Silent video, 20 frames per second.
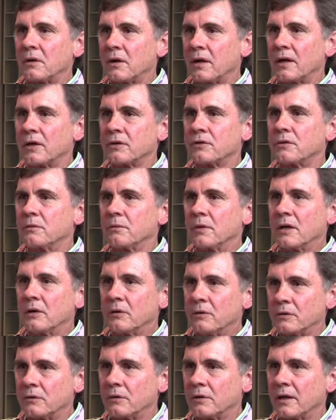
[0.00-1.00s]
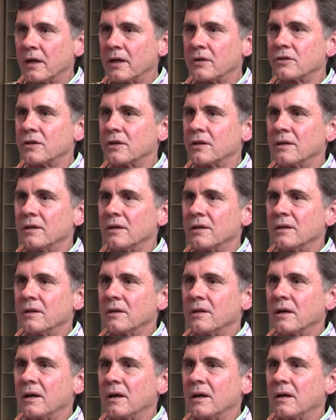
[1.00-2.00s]
a classroom, go into a lecture,
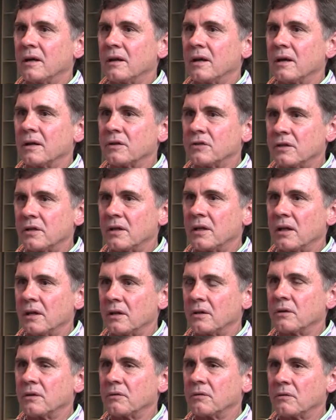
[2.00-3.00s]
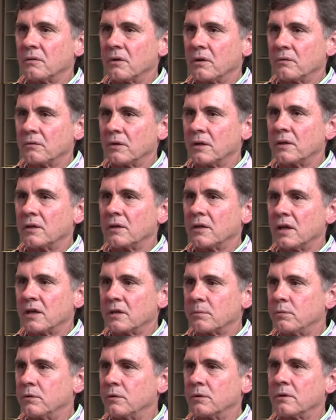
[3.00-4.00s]
sit down, read the
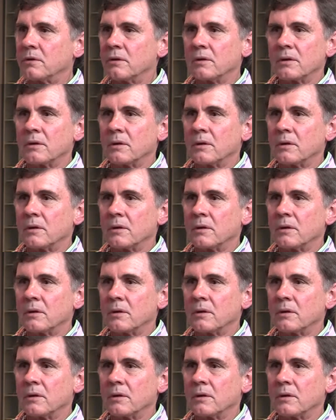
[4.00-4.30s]
textbook,